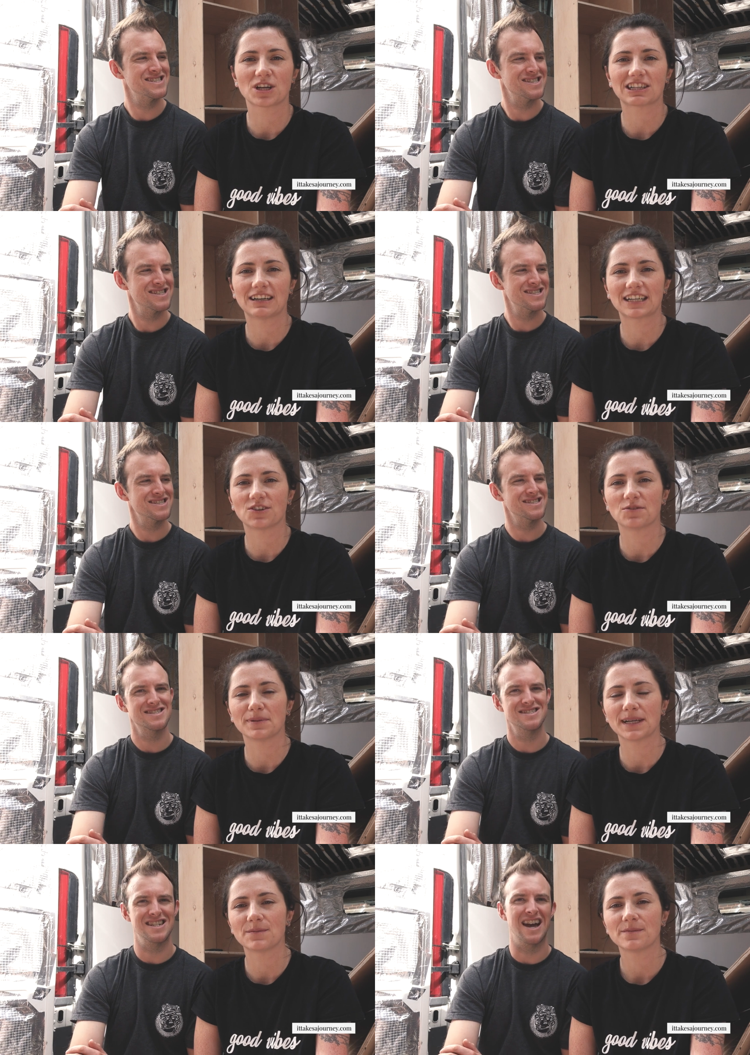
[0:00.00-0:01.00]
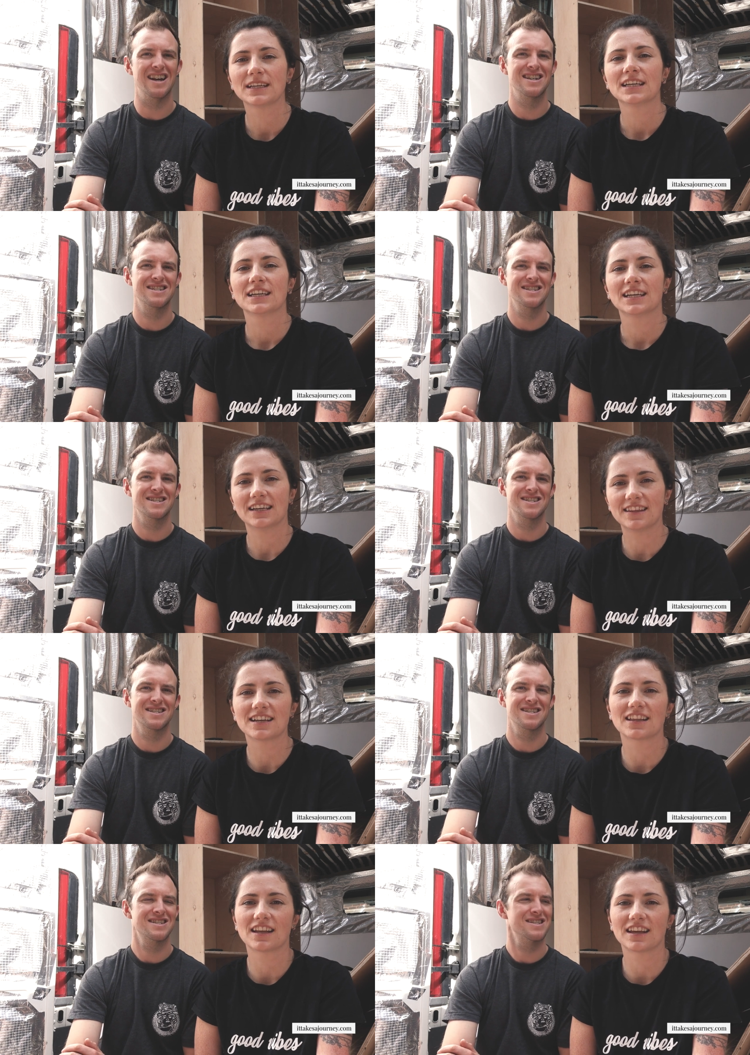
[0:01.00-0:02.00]
Speaker 1: want to crack on, but yeah. at the
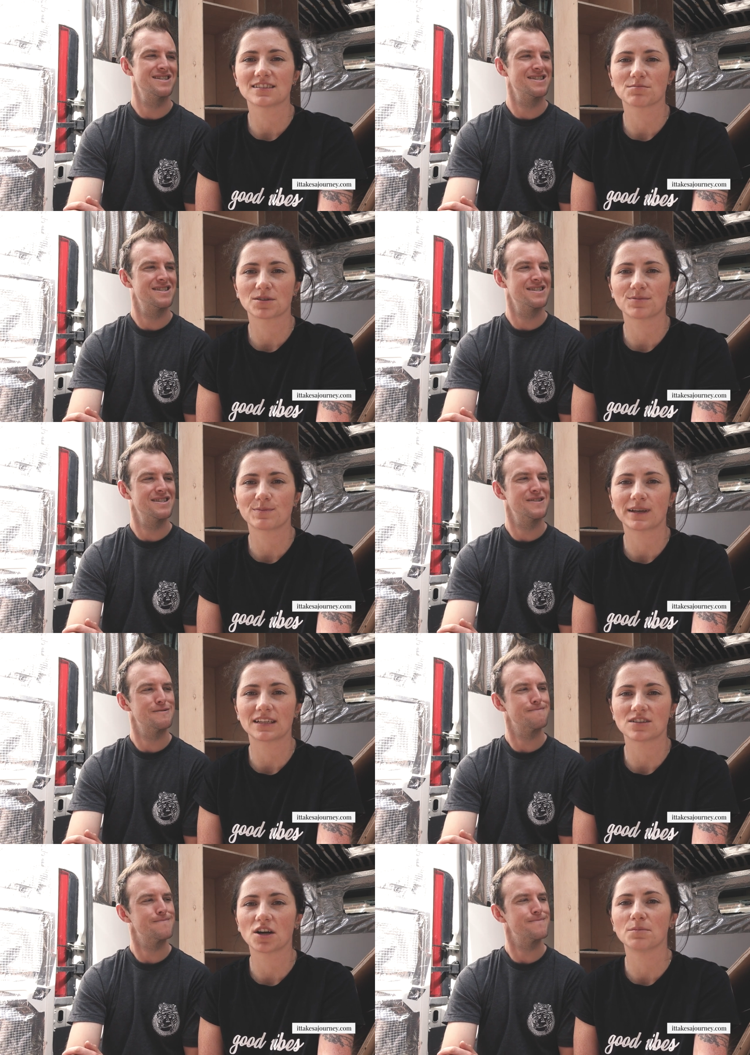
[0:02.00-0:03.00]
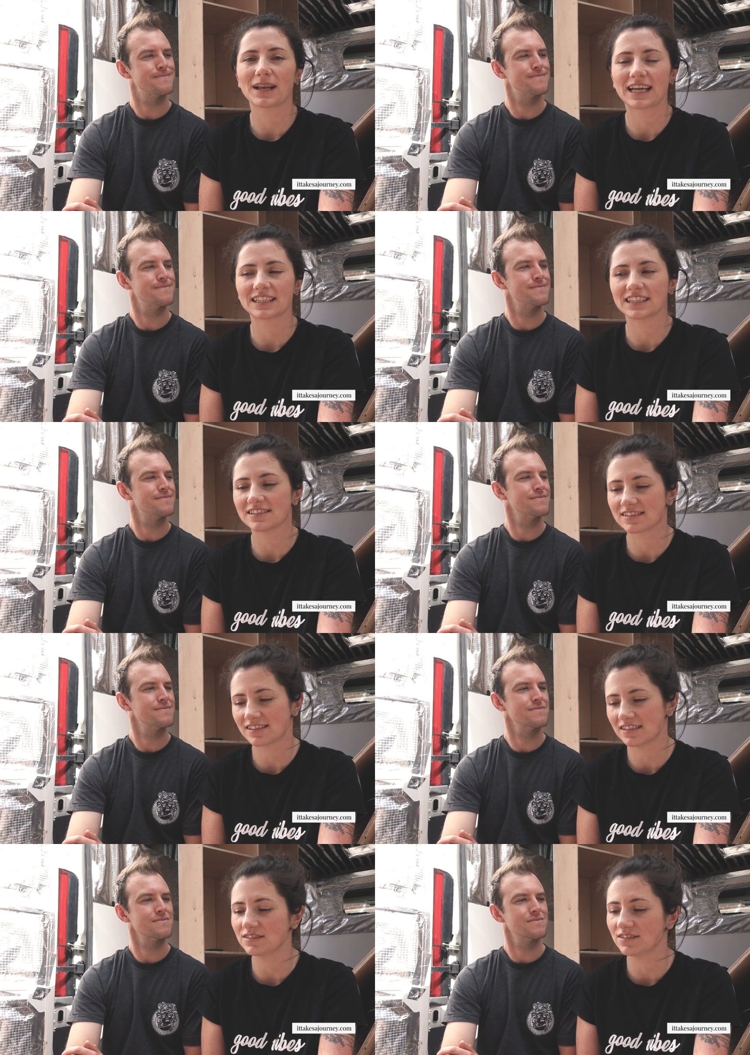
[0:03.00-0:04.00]
end of the day, sometimes spending time planning is
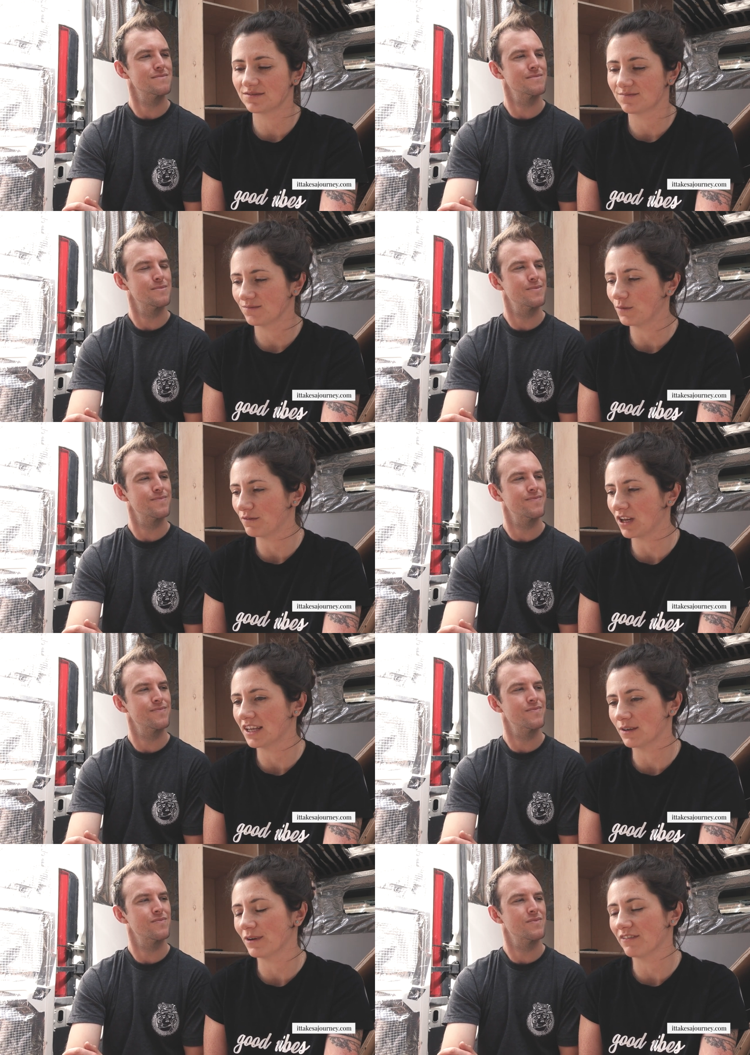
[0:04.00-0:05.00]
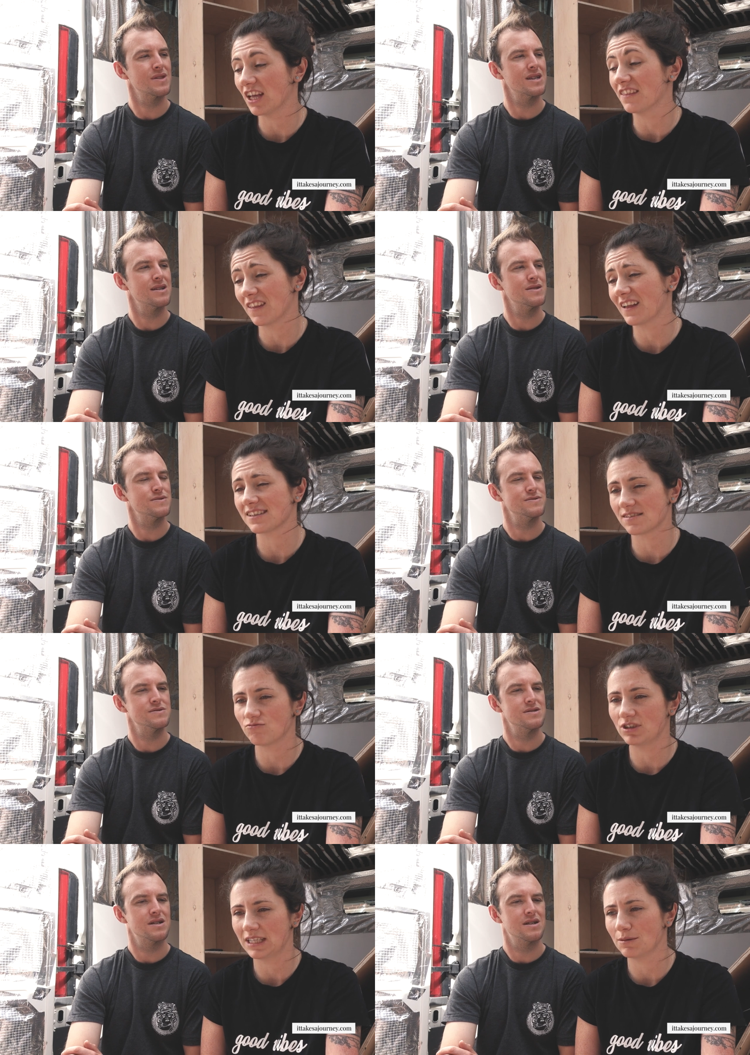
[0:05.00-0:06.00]
is we've learned we've learned that that's
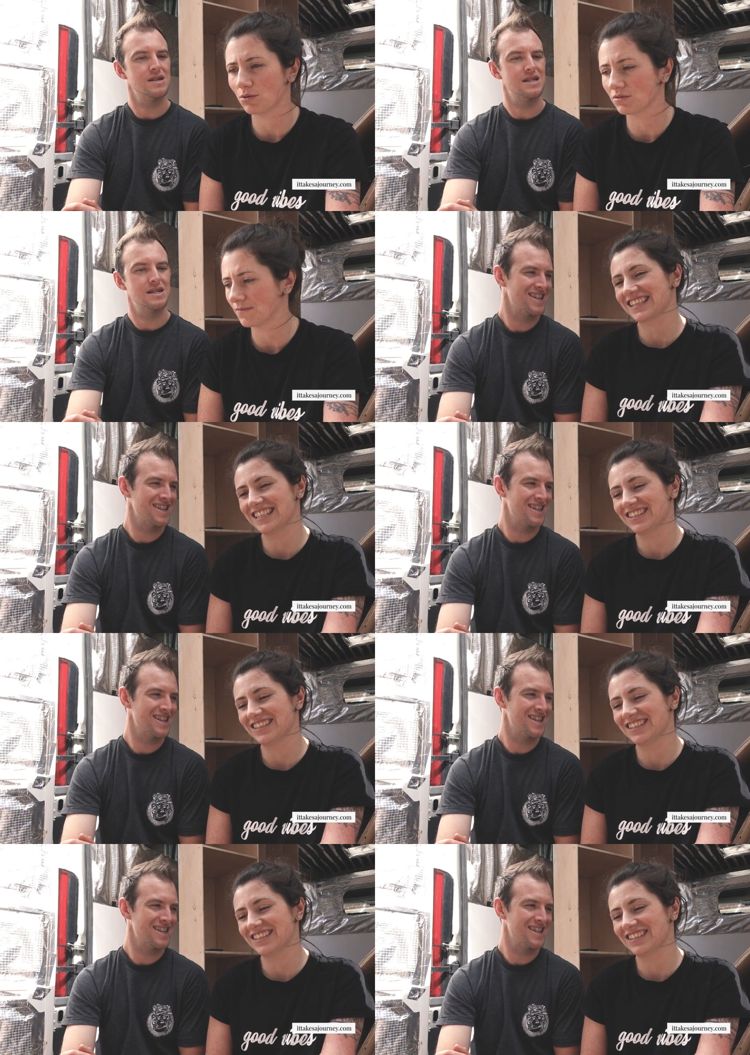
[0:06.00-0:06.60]
really important.